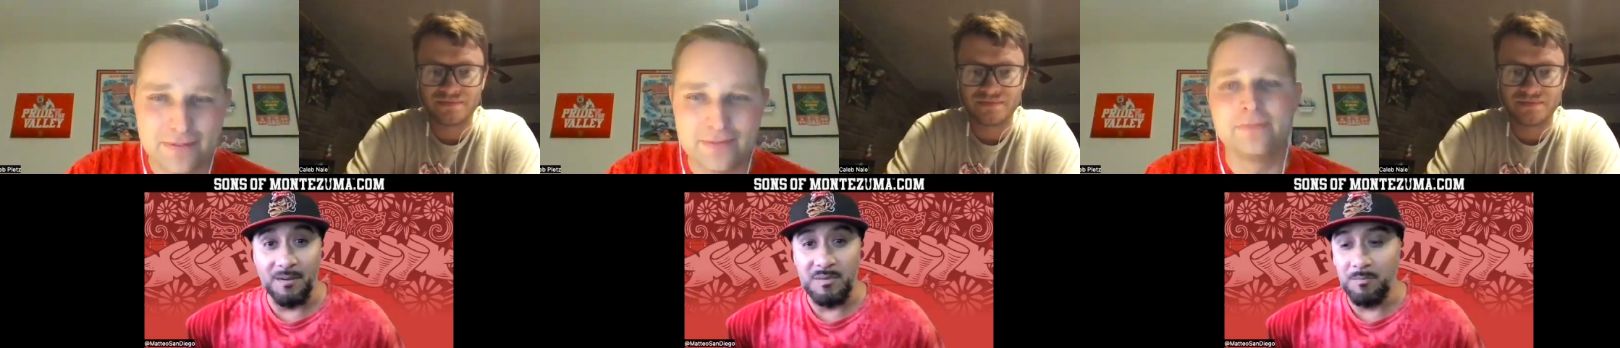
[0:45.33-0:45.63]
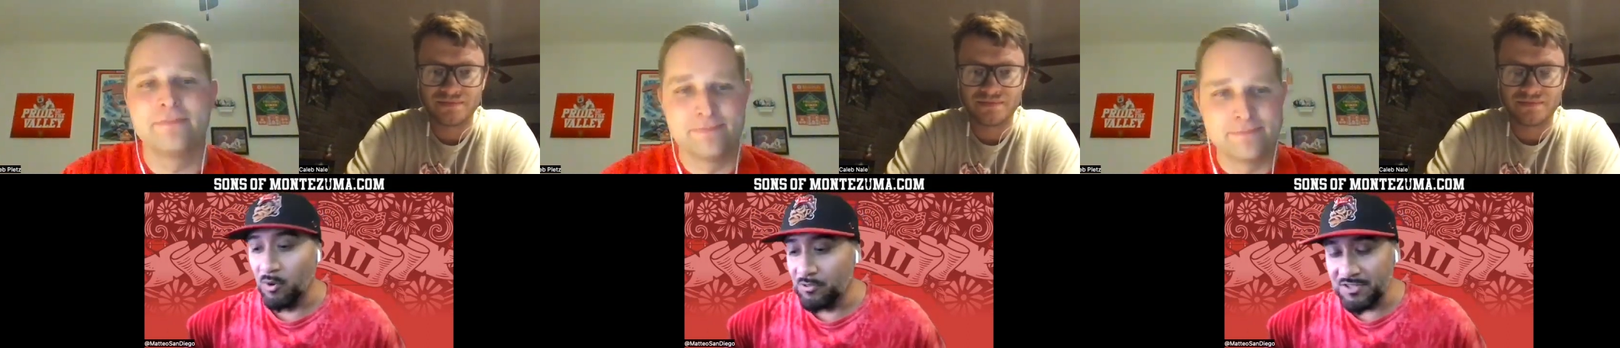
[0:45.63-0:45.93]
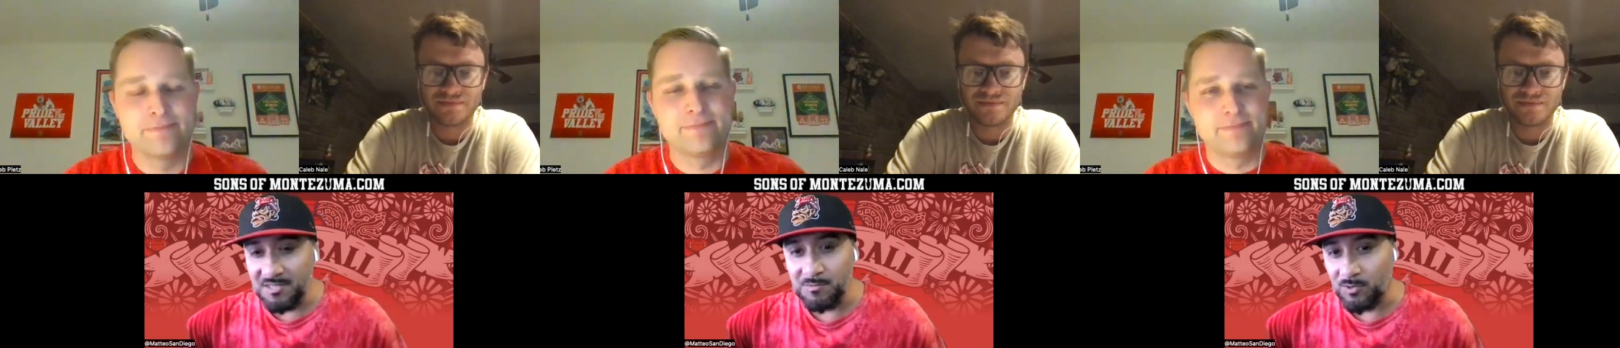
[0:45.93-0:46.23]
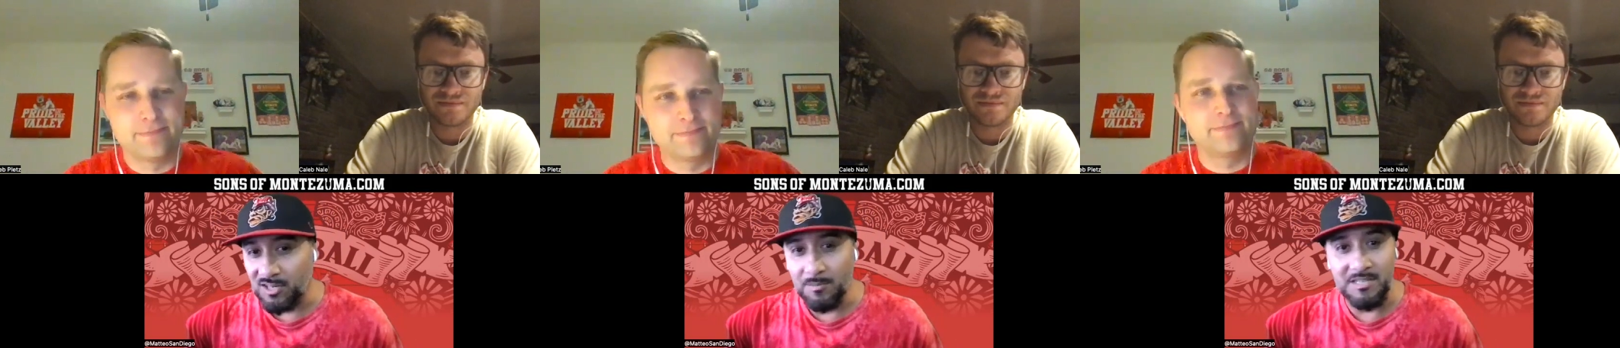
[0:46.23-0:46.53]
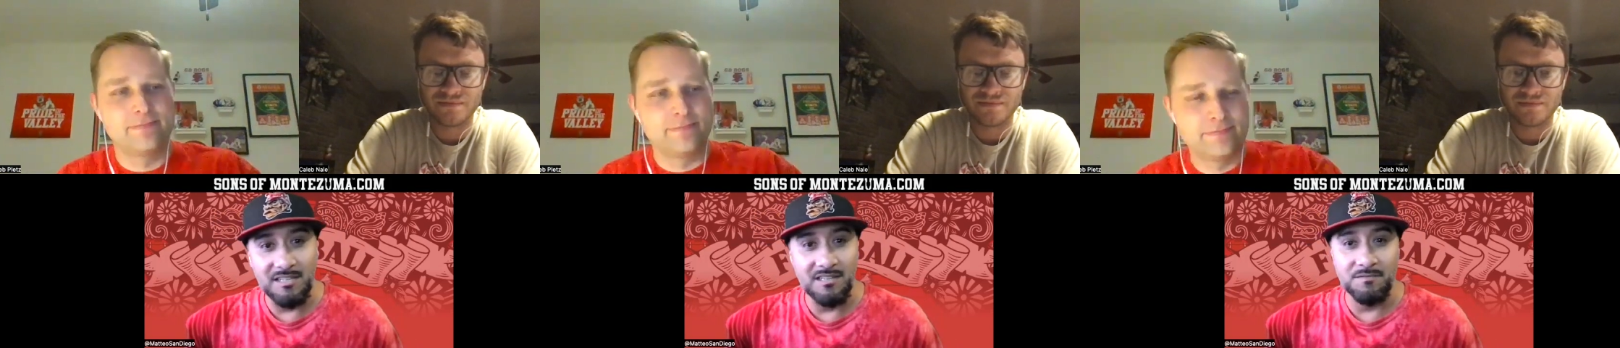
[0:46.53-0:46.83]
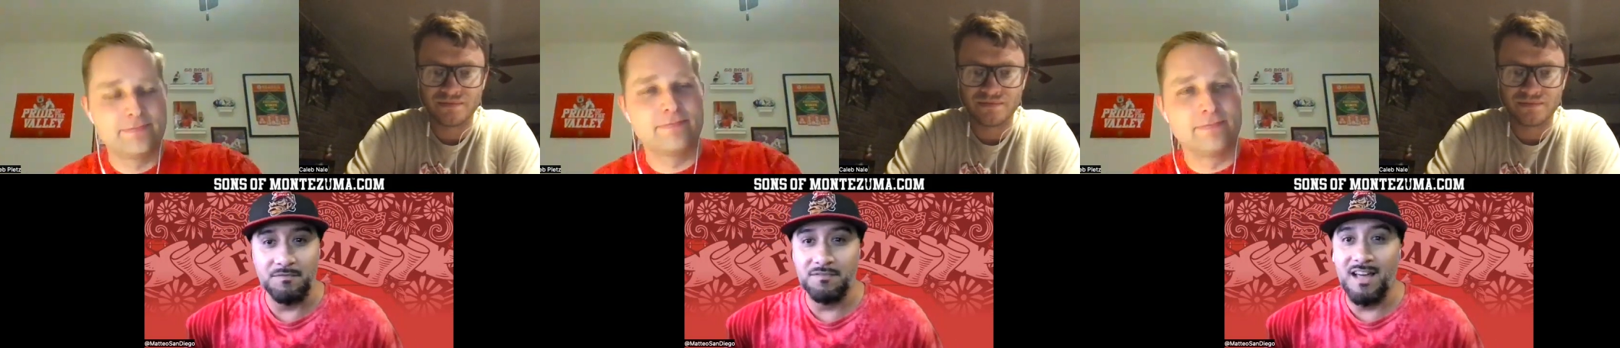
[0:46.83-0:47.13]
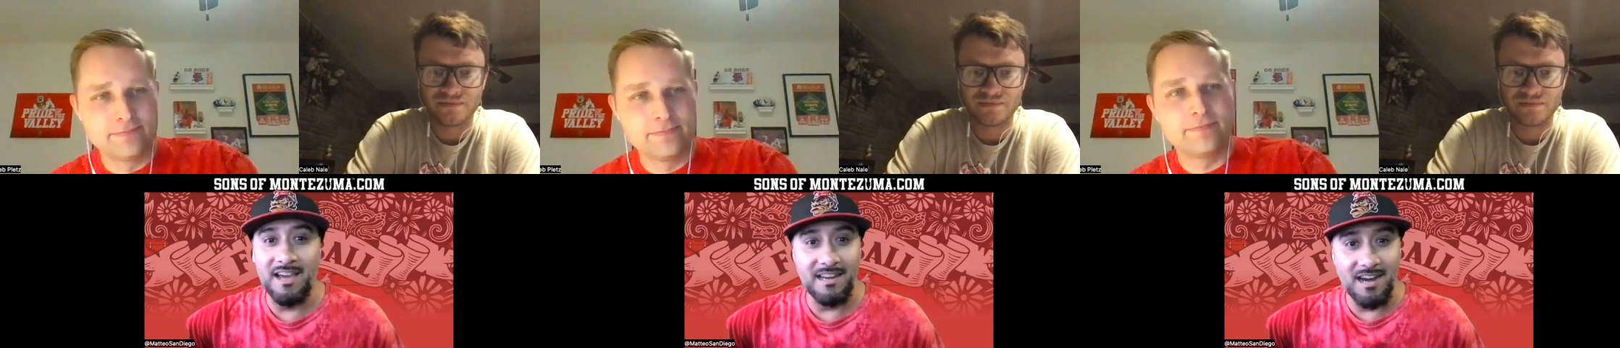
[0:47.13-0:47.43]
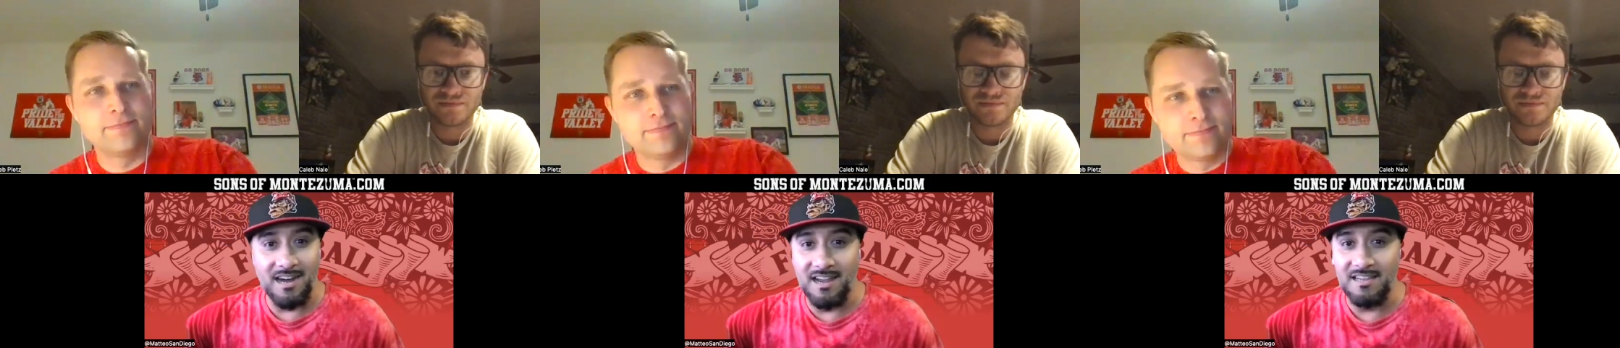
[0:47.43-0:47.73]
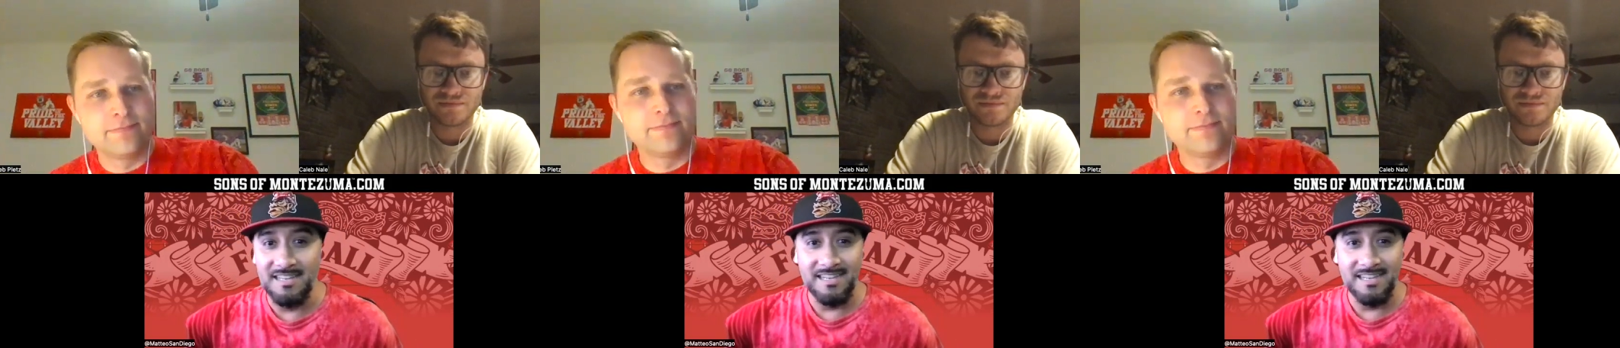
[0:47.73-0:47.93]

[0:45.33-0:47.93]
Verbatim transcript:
Speaker 1: I mean, both teams were coming in flying high.